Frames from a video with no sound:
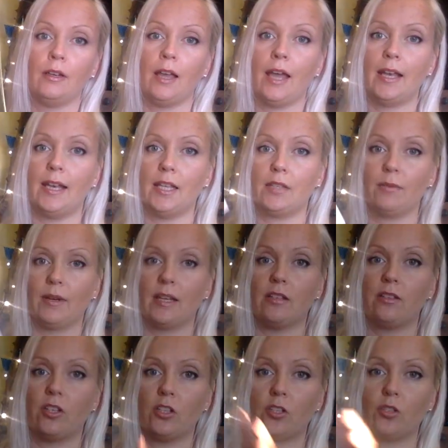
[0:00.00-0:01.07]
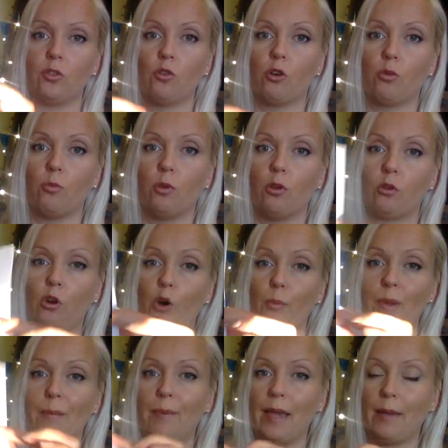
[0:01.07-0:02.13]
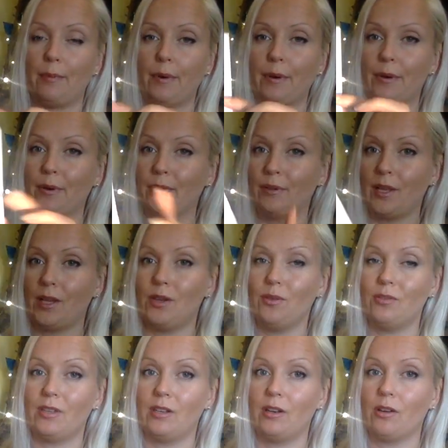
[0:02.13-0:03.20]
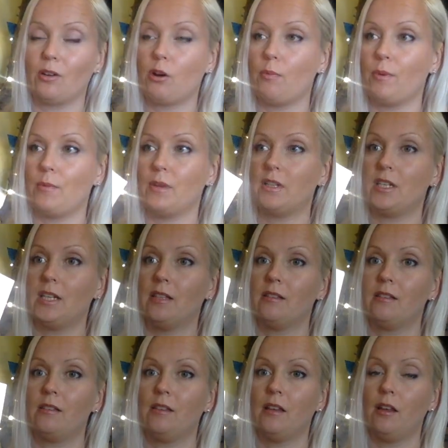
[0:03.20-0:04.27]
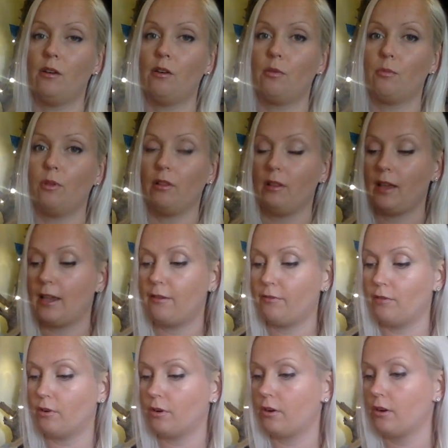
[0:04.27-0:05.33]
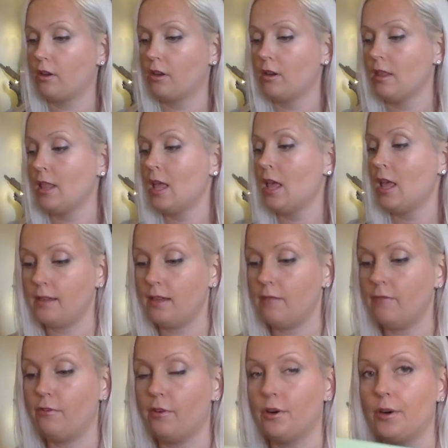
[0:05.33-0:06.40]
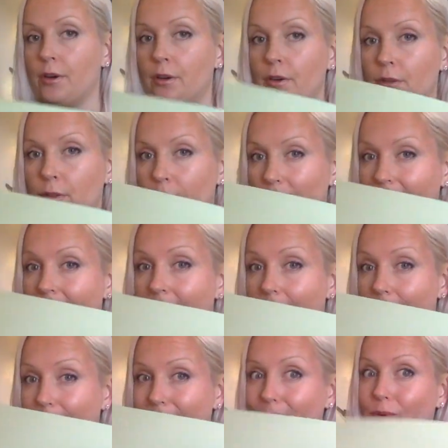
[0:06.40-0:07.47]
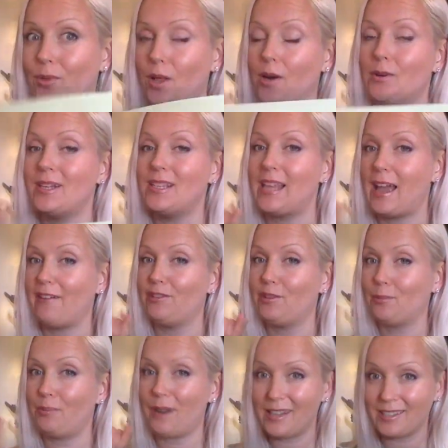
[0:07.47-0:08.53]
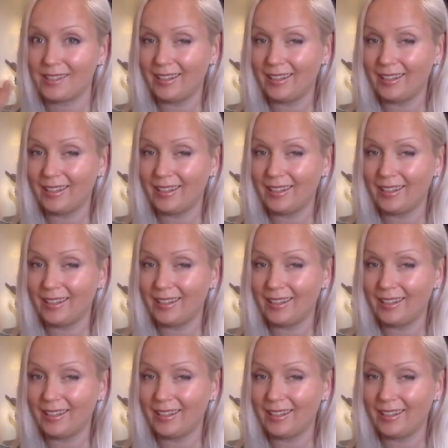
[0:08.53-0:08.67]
and this one is just normal copy paper they use in the copy machines, a normal A4. For the card you will always have to press a